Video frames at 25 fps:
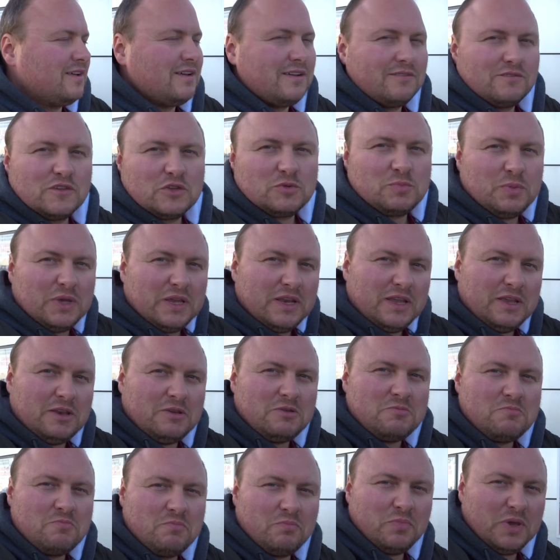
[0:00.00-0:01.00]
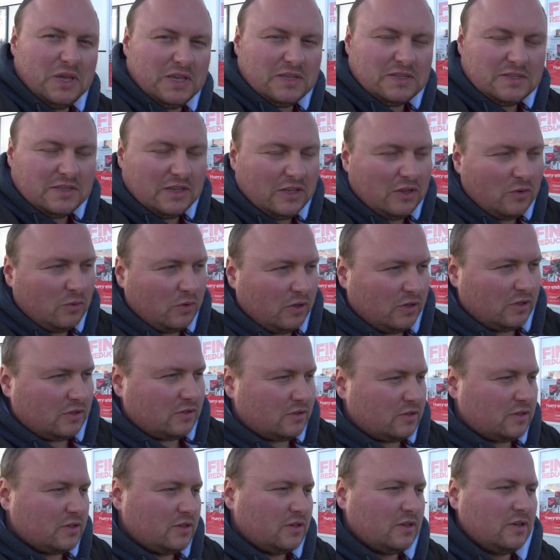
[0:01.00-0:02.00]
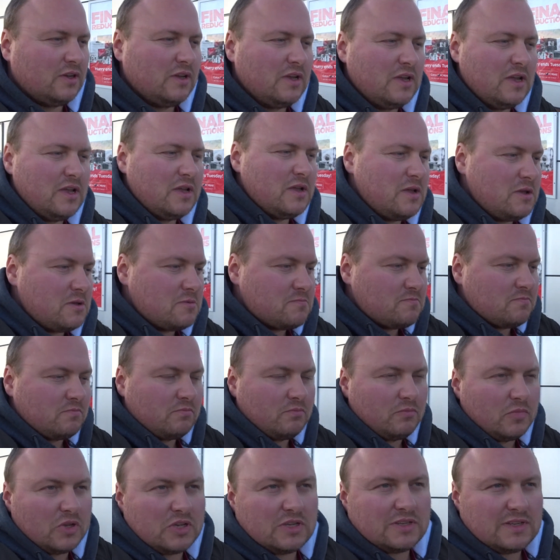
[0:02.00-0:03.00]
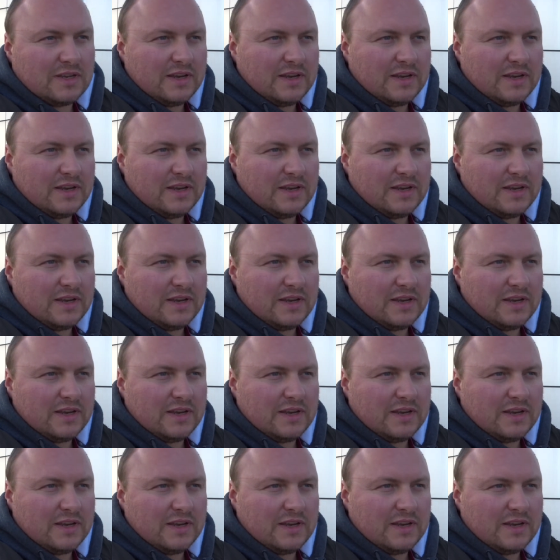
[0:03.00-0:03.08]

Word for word: Just been in PC world because